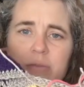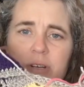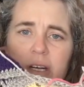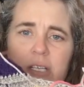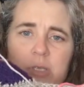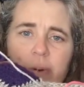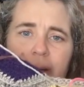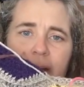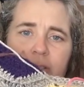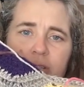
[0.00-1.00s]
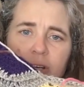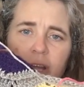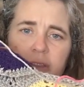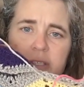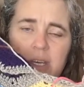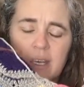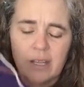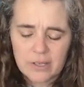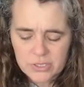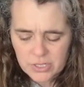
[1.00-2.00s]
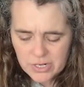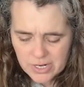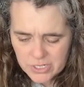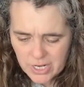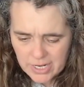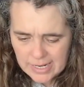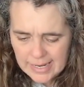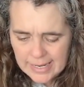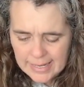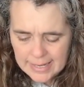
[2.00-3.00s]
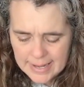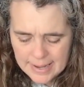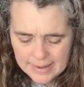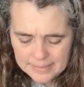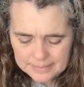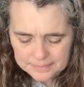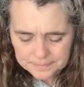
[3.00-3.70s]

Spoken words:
I'm trying to spread out so not the same colors are touching. So